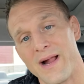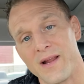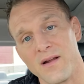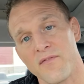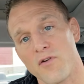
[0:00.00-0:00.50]

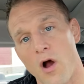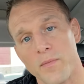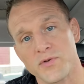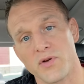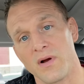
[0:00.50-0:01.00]
enough
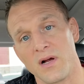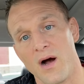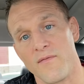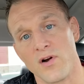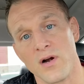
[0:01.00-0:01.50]
carbs to
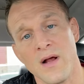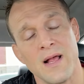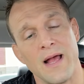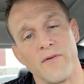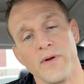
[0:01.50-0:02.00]
recover
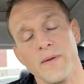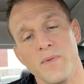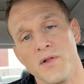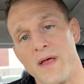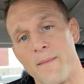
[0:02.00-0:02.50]
and
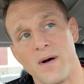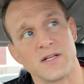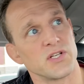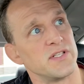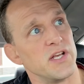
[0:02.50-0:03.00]
rebuild that
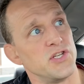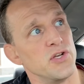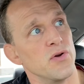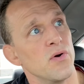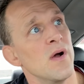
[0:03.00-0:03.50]
muscle
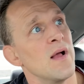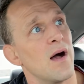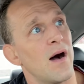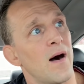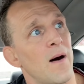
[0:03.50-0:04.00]
tissue
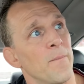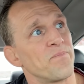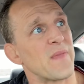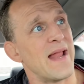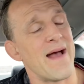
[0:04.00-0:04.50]
um,
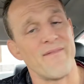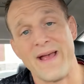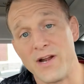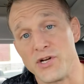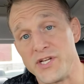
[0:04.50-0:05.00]
and have
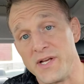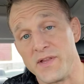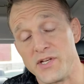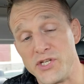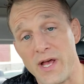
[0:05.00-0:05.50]
energy in
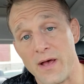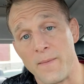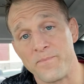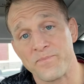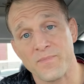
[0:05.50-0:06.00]
the
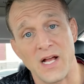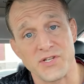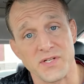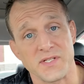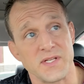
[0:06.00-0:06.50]
gym, I
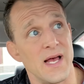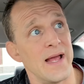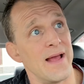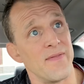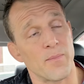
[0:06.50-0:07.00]
should
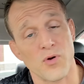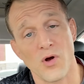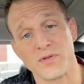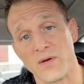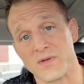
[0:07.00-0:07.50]
say. And the
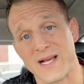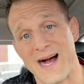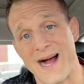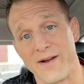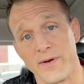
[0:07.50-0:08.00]
protein was
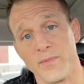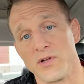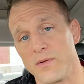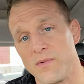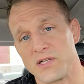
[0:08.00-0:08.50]
high to
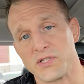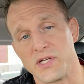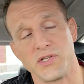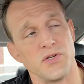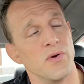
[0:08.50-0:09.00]
rebuild the muscle
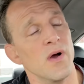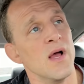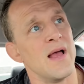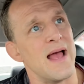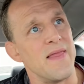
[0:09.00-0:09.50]
tissue.
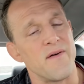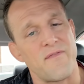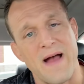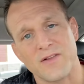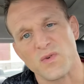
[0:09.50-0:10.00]
And the
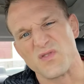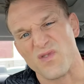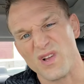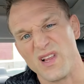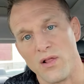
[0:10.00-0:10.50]
fat was
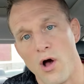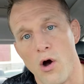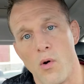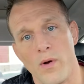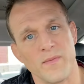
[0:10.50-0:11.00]
really
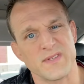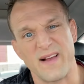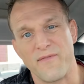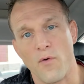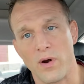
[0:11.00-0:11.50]
low. It was
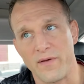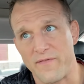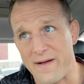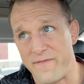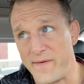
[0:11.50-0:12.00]
like
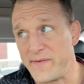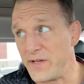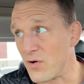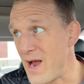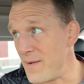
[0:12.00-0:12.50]
45, 50
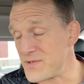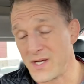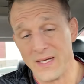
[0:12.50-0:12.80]
grams.